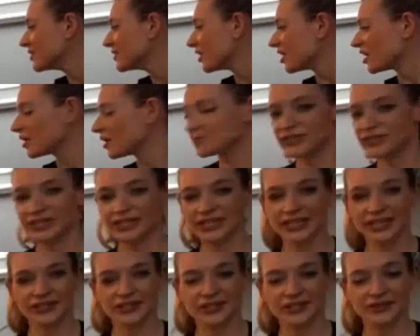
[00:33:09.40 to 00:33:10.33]
Option
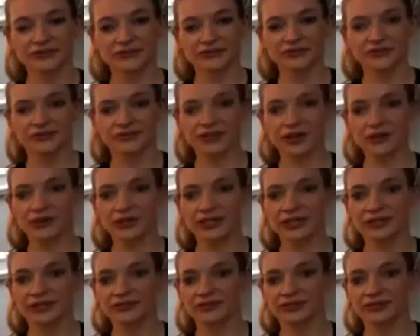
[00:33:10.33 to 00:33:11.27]
again to float
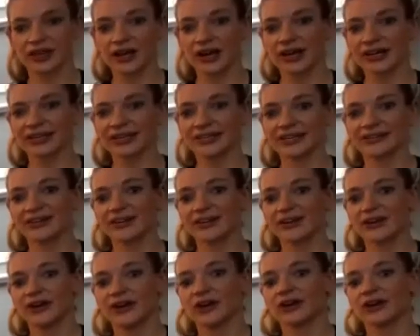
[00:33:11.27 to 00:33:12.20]
it, fly
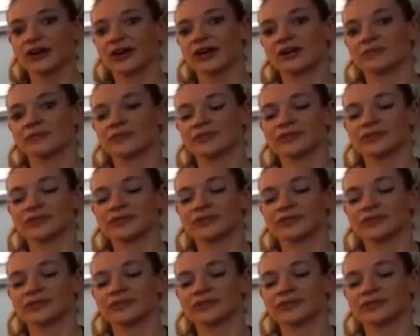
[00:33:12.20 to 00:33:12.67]
it.